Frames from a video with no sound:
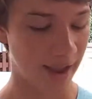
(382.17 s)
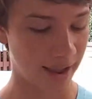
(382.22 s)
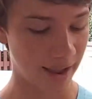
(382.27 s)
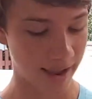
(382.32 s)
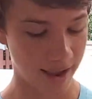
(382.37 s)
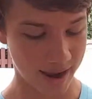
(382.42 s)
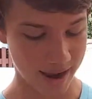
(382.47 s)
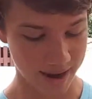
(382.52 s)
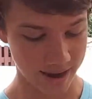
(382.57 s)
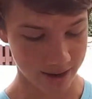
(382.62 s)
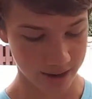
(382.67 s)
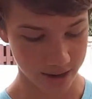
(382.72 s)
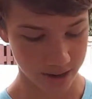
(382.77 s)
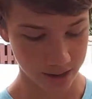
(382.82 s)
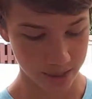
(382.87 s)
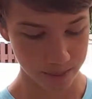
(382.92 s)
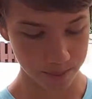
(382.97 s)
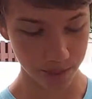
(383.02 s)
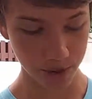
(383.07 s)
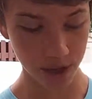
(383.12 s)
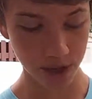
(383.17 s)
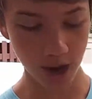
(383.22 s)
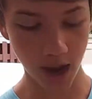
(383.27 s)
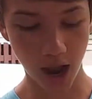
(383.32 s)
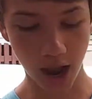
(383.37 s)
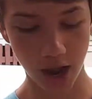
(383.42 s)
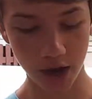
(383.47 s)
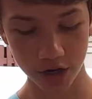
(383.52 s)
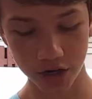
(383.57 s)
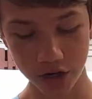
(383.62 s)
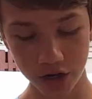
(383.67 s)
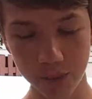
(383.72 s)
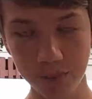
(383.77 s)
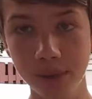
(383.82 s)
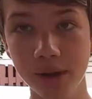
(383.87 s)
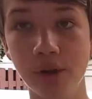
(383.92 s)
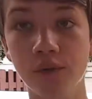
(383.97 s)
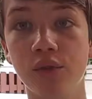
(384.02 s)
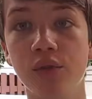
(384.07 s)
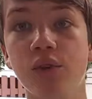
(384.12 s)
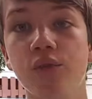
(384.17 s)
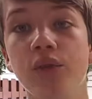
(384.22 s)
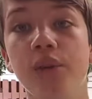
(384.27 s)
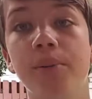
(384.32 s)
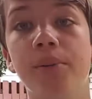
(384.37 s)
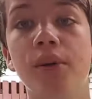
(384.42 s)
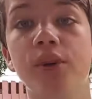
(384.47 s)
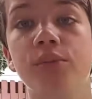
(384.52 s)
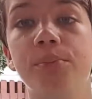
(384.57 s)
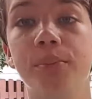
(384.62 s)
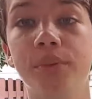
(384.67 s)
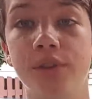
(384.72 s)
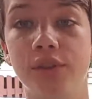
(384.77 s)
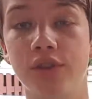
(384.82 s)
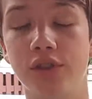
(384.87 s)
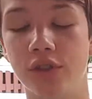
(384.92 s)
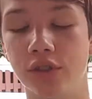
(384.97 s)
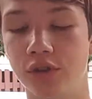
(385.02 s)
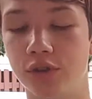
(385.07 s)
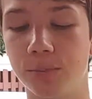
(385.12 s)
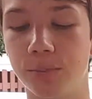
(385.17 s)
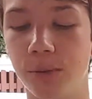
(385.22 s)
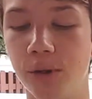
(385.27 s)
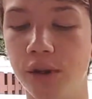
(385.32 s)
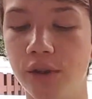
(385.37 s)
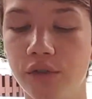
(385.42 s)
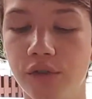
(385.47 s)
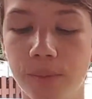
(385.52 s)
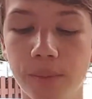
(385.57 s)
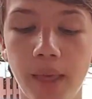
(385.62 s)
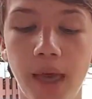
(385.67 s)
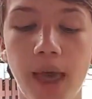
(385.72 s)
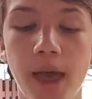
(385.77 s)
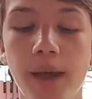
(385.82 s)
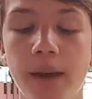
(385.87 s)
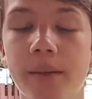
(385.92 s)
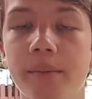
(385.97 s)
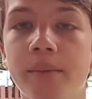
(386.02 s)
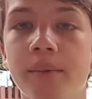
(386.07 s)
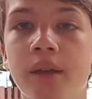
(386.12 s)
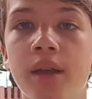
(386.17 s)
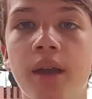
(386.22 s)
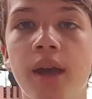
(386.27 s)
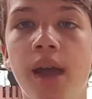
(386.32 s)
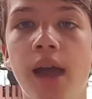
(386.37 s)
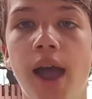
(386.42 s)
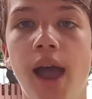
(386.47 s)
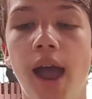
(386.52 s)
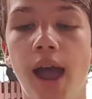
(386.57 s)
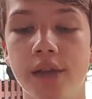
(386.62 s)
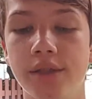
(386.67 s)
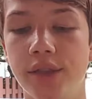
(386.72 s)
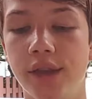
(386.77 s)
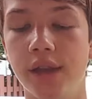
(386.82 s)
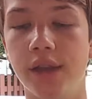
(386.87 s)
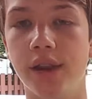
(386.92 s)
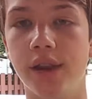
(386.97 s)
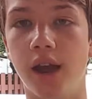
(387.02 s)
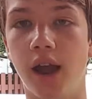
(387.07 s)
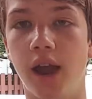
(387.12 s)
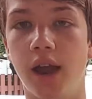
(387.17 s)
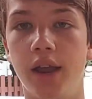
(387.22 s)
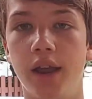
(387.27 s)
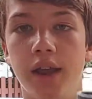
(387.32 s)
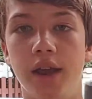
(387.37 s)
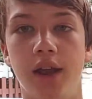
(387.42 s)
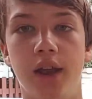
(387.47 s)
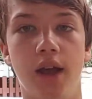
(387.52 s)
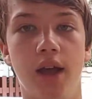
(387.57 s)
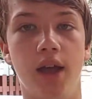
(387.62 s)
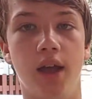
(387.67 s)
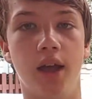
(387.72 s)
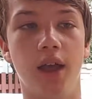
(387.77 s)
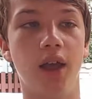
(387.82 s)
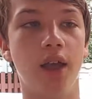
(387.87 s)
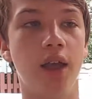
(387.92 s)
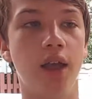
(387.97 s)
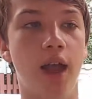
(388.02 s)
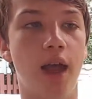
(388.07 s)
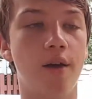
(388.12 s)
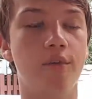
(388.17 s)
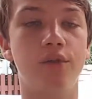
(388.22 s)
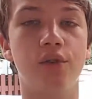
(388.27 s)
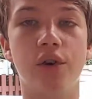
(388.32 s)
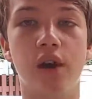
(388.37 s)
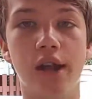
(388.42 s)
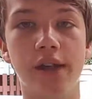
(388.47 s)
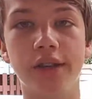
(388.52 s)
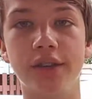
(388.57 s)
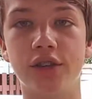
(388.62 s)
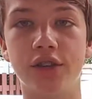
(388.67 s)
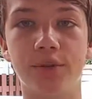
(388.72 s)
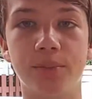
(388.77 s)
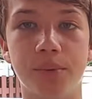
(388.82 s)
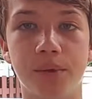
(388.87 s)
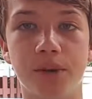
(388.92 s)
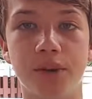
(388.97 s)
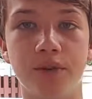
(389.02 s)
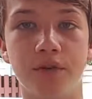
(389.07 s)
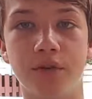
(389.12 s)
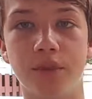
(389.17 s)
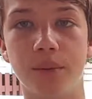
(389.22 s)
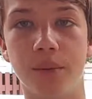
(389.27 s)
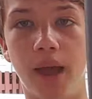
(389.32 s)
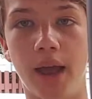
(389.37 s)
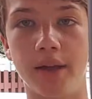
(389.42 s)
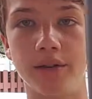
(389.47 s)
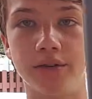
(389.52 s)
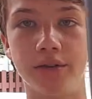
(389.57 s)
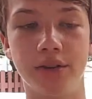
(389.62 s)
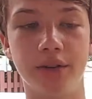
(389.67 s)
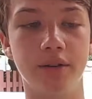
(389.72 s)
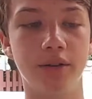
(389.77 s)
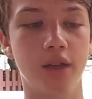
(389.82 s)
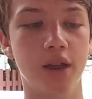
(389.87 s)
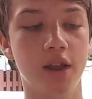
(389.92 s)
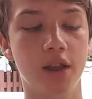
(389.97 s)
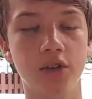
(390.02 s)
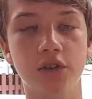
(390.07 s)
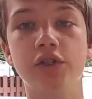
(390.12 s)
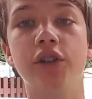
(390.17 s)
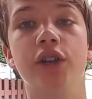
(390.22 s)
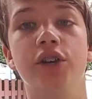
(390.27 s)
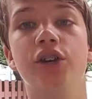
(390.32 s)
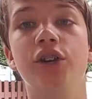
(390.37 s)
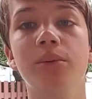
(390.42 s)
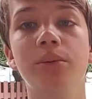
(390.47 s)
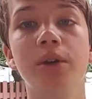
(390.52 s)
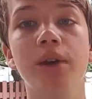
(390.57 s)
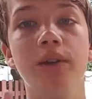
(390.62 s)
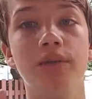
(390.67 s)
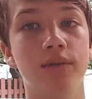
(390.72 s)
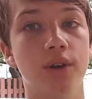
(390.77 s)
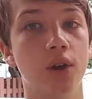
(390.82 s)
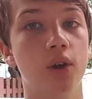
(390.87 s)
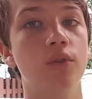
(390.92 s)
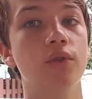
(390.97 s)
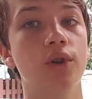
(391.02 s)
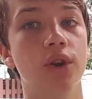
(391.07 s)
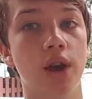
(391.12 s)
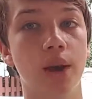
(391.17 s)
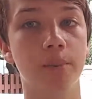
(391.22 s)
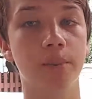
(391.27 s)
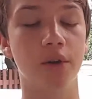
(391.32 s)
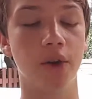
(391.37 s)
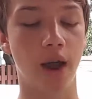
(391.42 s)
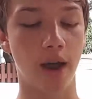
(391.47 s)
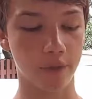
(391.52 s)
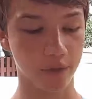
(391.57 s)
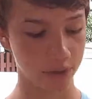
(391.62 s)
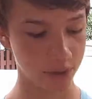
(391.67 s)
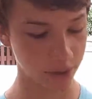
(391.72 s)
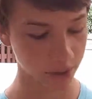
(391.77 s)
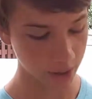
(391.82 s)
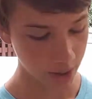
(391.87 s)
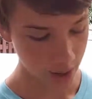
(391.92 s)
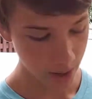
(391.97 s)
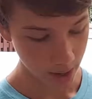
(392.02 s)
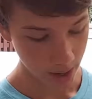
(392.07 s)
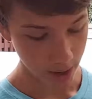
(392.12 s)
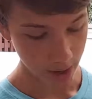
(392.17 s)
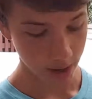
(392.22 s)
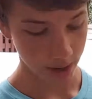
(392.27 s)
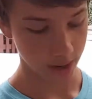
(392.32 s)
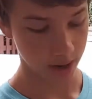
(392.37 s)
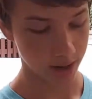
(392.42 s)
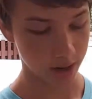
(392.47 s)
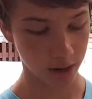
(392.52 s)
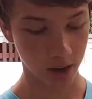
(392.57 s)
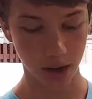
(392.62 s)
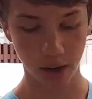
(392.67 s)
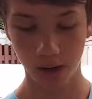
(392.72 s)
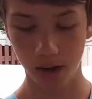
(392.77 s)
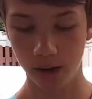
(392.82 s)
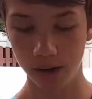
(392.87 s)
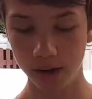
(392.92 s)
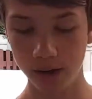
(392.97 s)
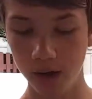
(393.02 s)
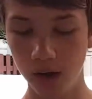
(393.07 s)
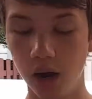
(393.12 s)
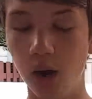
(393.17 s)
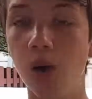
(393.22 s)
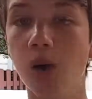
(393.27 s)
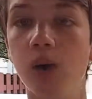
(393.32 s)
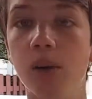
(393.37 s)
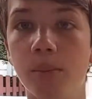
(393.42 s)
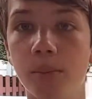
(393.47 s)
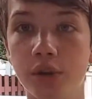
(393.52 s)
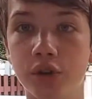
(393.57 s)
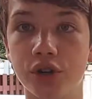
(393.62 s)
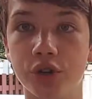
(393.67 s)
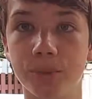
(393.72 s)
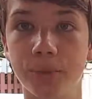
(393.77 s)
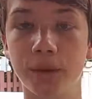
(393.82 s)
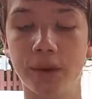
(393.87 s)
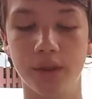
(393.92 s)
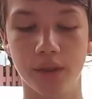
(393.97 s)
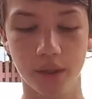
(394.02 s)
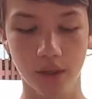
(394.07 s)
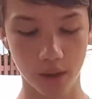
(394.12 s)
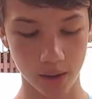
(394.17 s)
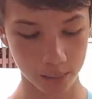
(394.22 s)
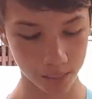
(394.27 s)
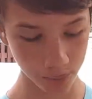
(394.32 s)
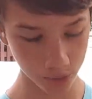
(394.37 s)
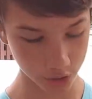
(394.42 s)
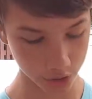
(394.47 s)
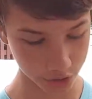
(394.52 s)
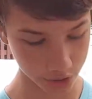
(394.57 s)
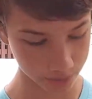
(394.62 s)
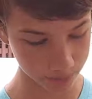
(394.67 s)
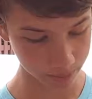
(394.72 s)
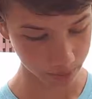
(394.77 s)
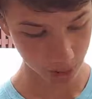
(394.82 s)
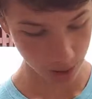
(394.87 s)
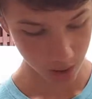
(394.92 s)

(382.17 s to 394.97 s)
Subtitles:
But I should be able to repurpose the spring from that, and then I have a light spring for the magazine, so that should be able to overcome gravity and you know, push them into the breech.